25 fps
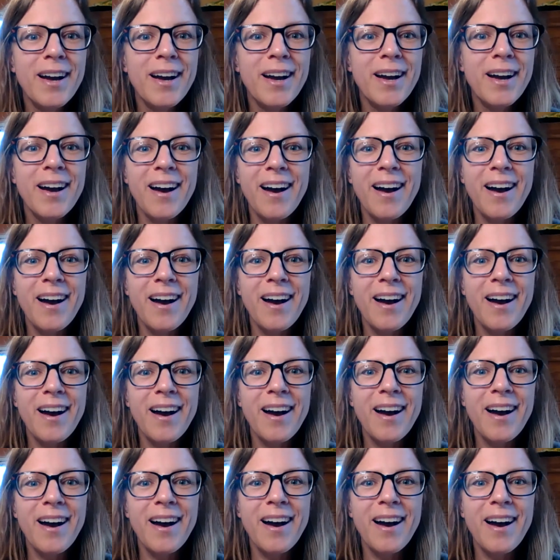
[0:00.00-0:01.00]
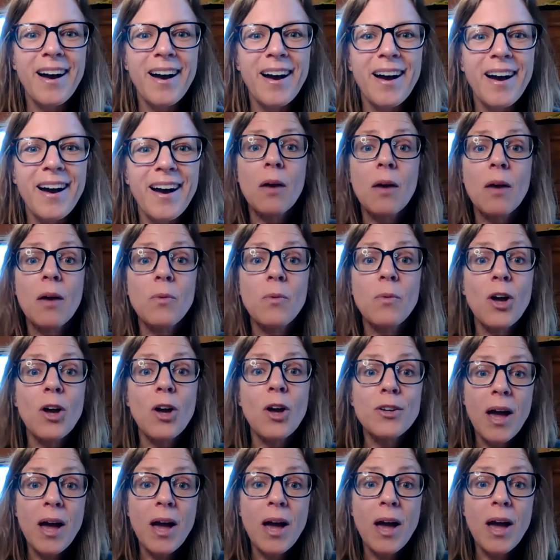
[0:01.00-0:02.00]
But yes, and we
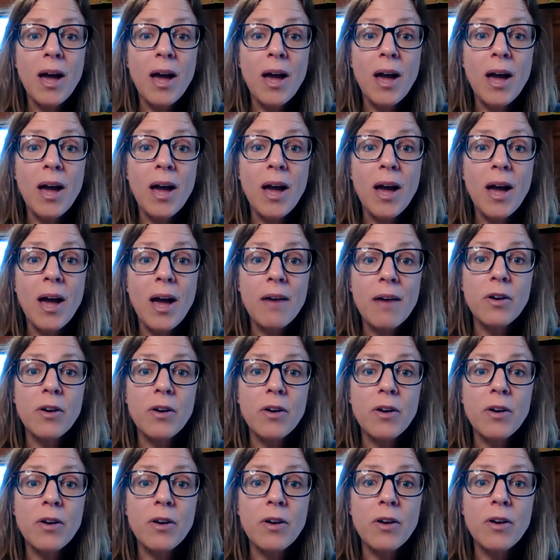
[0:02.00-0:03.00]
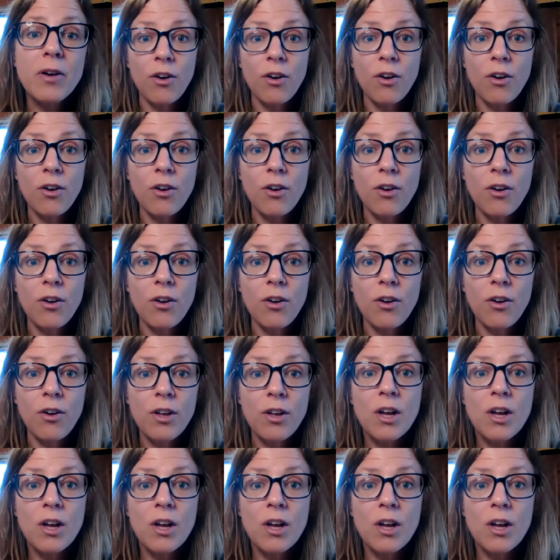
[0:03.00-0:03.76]
also have a garden journal